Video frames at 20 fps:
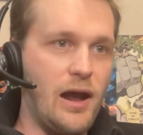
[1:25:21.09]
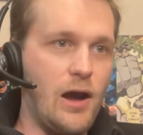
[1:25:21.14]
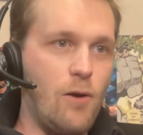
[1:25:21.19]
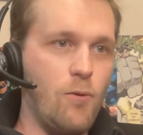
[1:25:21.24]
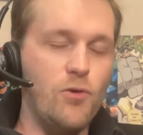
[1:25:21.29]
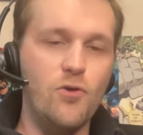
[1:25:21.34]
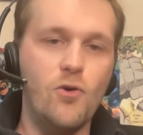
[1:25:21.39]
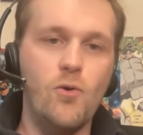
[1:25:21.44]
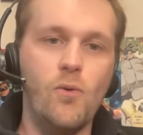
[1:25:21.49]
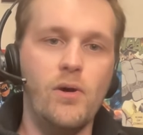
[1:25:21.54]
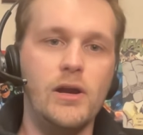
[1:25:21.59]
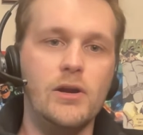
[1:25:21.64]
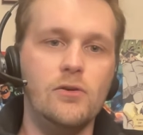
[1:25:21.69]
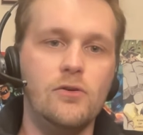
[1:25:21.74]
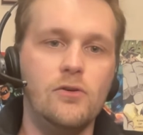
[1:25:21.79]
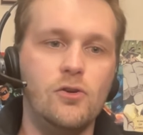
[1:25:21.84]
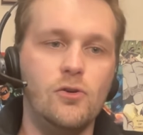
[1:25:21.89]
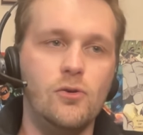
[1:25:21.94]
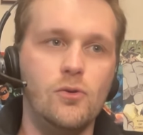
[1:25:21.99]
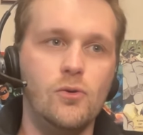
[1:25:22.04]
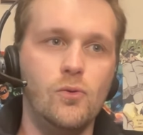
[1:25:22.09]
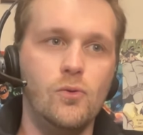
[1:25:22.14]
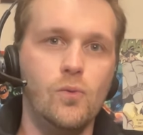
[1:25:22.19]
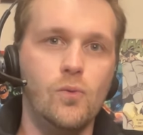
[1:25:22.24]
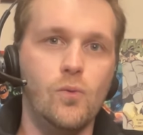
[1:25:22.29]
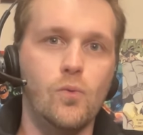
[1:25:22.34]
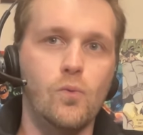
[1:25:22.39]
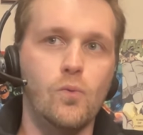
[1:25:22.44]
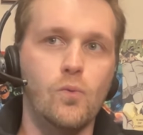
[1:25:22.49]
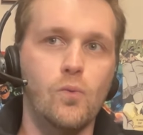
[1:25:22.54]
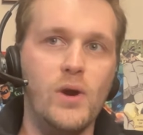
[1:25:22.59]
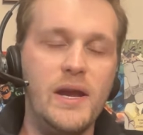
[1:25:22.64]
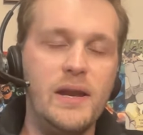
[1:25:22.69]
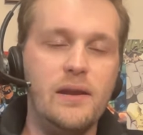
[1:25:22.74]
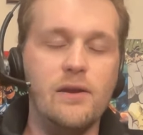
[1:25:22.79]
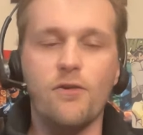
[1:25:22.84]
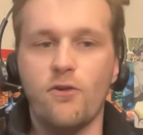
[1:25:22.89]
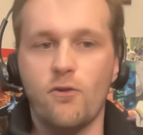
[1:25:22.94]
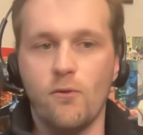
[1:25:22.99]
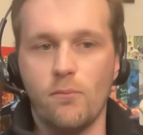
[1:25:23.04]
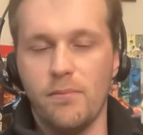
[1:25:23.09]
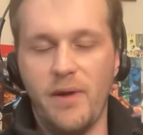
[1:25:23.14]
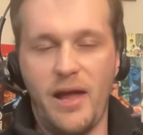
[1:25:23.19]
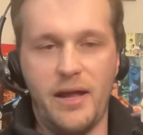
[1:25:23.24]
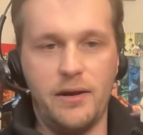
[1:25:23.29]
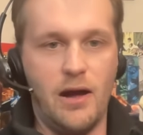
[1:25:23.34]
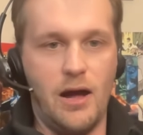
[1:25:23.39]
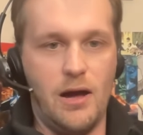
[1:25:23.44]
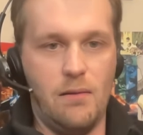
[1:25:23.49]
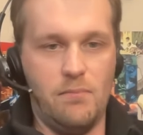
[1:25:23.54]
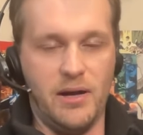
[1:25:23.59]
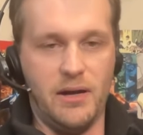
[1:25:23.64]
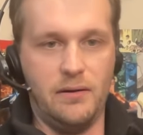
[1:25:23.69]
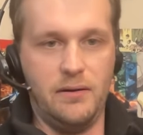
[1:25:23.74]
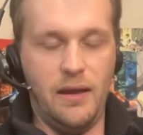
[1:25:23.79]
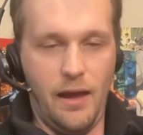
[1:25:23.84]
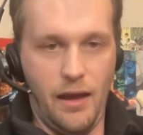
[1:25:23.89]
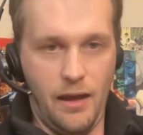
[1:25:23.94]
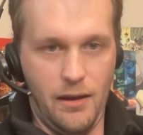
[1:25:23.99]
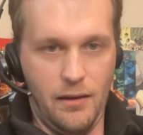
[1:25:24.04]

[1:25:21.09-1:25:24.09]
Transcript: I was going to read a Superman comic a day,